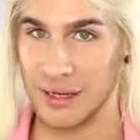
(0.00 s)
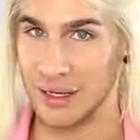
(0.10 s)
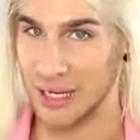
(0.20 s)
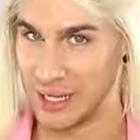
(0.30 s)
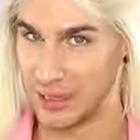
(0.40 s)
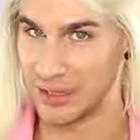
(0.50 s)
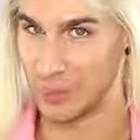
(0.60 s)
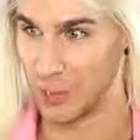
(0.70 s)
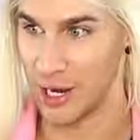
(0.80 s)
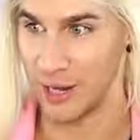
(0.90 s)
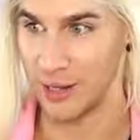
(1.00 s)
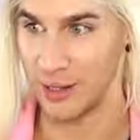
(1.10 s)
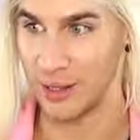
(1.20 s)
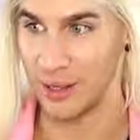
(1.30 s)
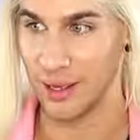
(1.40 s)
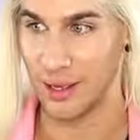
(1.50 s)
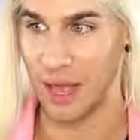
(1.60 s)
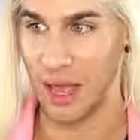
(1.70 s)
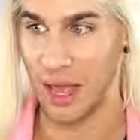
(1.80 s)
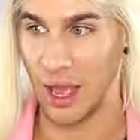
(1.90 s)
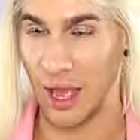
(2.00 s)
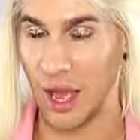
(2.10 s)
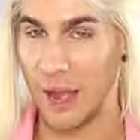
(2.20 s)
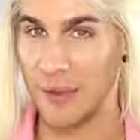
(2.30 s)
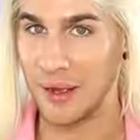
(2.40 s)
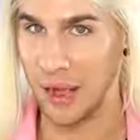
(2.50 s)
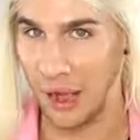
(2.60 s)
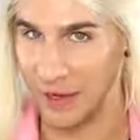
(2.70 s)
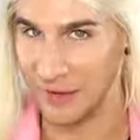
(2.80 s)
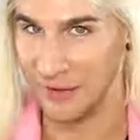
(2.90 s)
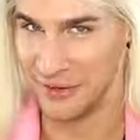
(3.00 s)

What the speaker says: Nina's braid. I'm kind